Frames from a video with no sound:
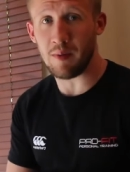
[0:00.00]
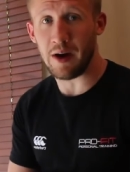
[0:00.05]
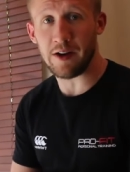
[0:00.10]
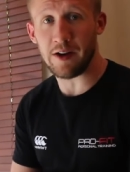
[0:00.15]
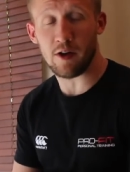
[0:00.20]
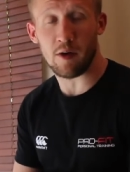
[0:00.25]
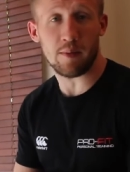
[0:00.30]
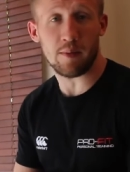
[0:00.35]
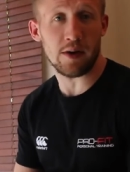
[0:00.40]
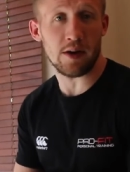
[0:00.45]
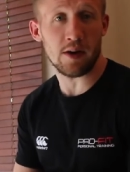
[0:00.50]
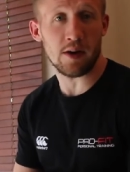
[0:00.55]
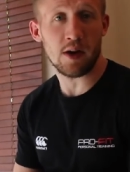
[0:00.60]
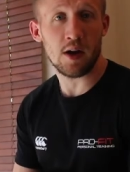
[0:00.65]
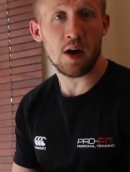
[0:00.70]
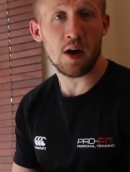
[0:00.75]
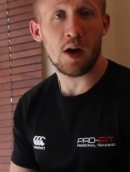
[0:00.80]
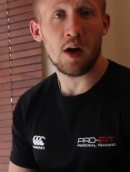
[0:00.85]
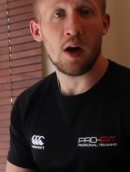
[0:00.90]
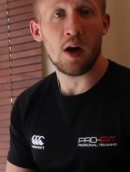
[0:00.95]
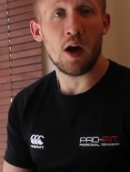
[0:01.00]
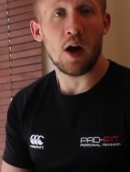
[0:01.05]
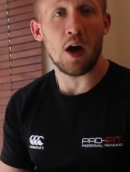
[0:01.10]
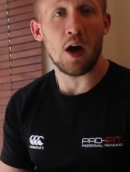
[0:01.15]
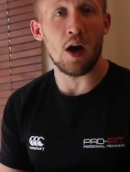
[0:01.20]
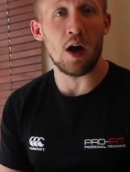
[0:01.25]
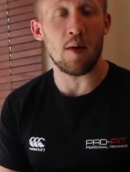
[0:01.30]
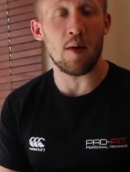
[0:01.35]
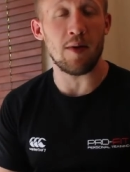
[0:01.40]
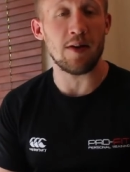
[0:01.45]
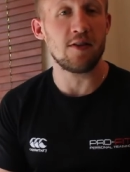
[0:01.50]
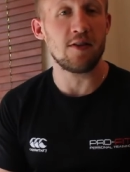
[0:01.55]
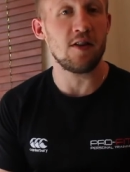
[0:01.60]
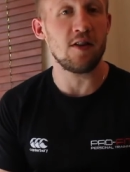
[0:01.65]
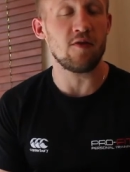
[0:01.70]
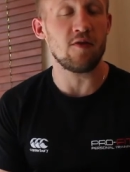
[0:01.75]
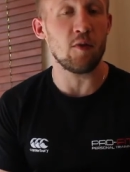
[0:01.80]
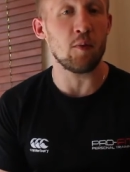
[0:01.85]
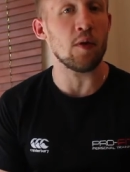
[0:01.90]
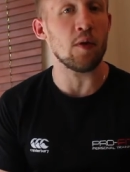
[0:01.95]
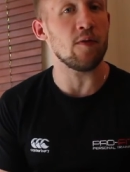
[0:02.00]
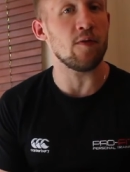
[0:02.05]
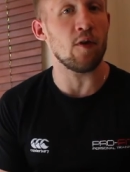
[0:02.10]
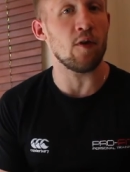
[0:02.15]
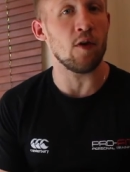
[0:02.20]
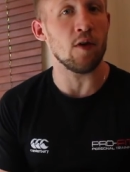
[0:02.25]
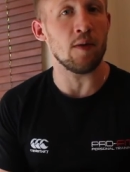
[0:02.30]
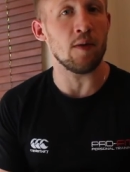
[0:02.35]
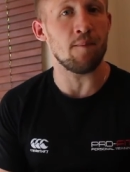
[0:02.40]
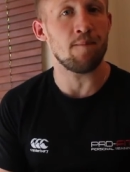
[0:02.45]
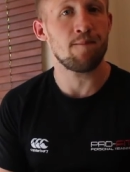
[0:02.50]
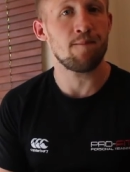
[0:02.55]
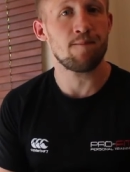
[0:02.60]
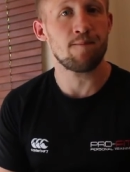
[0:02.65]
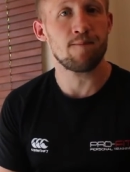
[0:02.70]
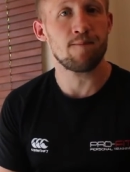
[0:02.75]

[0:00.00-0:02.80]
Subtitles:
might not be achievable for them.